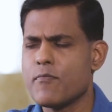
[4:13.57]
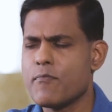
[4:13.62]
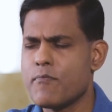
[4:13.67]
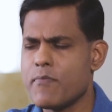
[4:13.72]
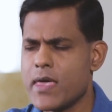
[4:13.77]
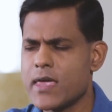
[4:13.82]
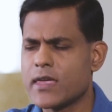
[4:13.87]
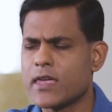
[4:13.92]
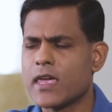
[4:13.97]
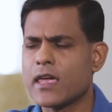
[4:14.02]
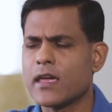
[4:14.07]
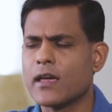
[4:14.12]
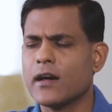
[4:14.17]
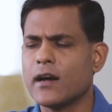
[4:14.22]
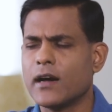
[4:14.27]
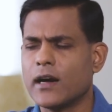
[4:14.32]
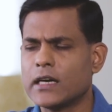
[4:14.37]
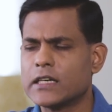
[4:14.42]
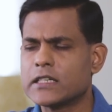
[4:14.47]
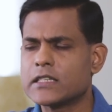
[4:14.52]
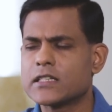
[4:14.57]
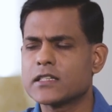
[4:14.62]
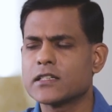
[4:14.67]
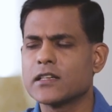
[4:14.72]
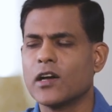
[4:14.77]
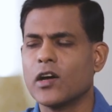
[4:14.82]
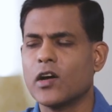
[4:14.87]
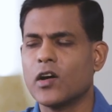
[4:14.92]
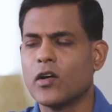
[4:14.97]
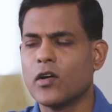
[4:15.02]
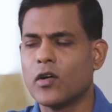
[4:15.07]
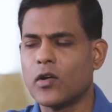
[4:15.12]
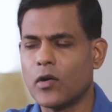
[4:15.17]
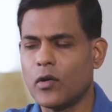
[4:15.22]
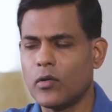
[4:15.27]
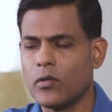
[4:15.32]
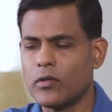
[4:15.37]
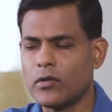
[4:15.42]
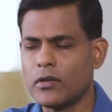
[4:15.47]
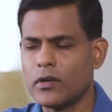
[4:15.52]
making us
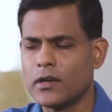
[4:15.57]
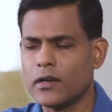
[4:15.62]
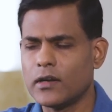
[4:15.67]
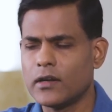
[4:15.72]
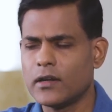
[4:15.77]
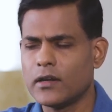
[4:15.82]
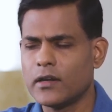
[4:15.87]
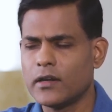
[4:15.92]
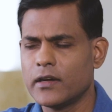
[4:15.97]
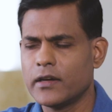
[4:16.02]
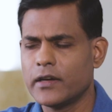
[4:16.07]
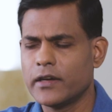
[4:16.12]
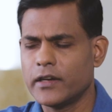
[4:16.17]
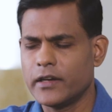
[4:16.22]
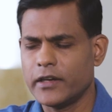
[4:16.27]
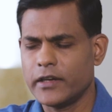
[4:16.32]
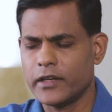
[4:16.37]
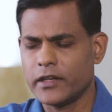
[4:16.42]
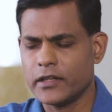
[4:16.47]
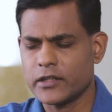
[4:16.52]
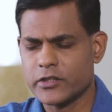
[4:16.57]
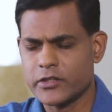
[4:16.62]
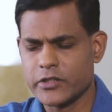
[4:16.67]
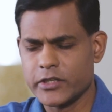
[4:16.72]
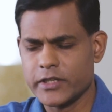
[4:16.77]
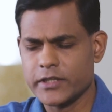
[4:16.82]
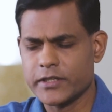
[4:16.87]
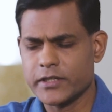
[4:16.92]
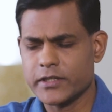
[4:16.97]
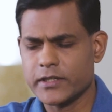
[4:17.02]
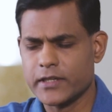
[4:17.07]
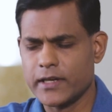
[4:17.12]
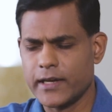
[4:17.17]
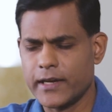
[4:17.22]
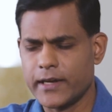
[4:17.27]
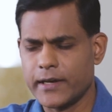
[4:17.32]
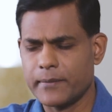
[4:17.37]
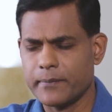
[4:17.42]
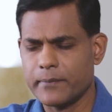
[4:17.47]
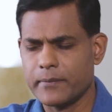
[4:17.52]
whole. In Jesus'
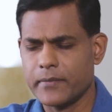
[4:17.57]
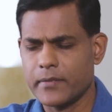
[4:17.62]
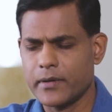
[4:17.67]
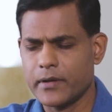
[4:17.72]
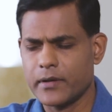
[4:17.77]
name,